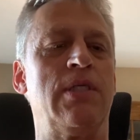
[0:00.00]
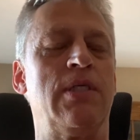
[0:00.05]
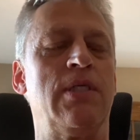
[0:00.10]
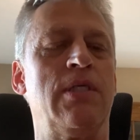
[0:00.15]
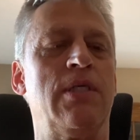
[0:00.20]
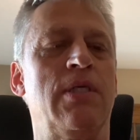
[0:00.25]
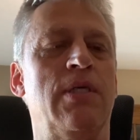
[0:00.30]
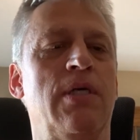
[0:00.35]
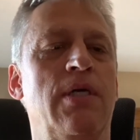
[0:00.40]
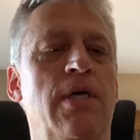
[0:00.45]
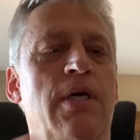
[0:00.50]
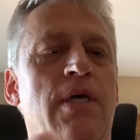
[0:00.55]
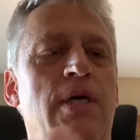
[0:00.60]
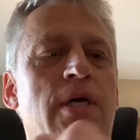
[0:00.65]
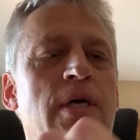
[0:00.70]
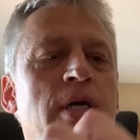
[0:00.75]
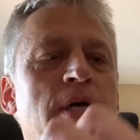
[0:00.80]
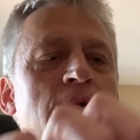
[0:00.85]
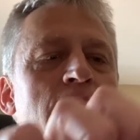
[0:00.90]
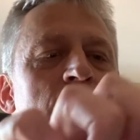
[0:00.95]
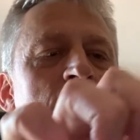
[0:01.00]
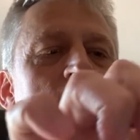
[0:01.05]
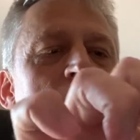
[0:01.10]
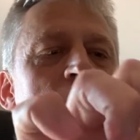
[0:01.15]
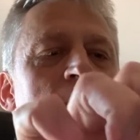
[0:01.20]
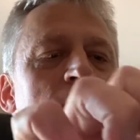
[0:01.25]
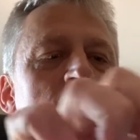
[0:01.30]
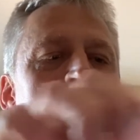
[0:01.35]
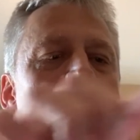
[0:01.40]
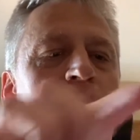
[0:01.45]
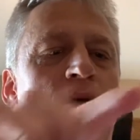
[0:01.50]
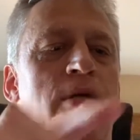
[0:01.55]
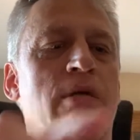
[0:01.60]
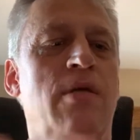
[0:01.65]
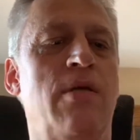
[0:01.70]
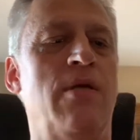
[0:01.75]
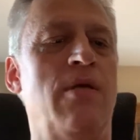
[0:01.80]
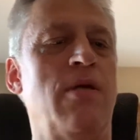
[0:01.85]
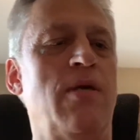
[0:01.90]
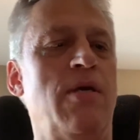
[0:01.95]
Okay,
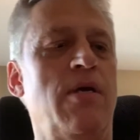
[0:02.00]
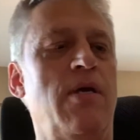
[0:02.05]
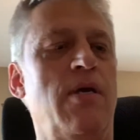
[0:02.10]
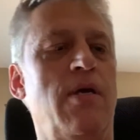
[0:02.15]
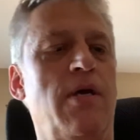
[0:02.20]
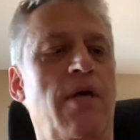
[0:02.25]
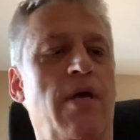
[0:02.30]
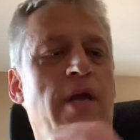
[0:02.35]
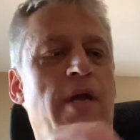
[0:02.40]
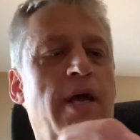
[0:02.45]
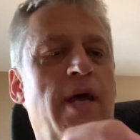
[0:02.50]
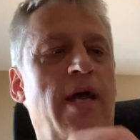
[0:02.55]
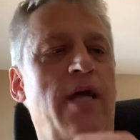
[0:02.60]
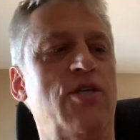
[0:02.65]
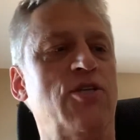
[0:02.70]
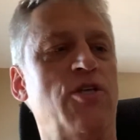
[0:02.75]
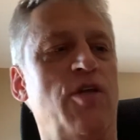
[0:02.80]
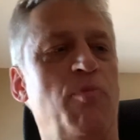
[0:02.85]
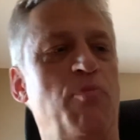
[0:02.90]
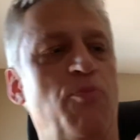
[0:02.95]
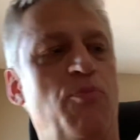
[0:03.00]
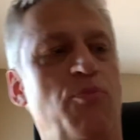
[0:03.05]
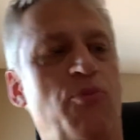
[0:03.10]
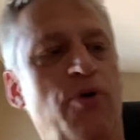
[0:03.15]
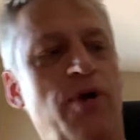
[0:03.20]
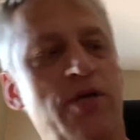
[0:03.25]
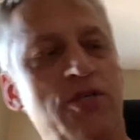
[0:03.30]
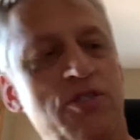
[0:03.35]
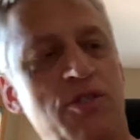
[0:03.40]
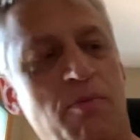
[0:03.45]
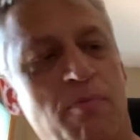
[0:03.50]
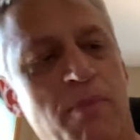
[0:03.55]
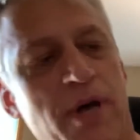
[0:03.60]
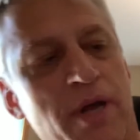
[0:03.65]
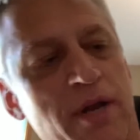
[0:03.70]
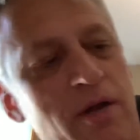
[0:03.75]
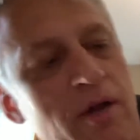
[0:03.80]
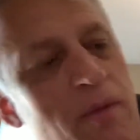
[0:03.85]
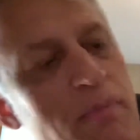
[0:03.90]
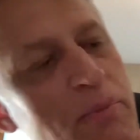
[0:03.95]
and I actually press the button up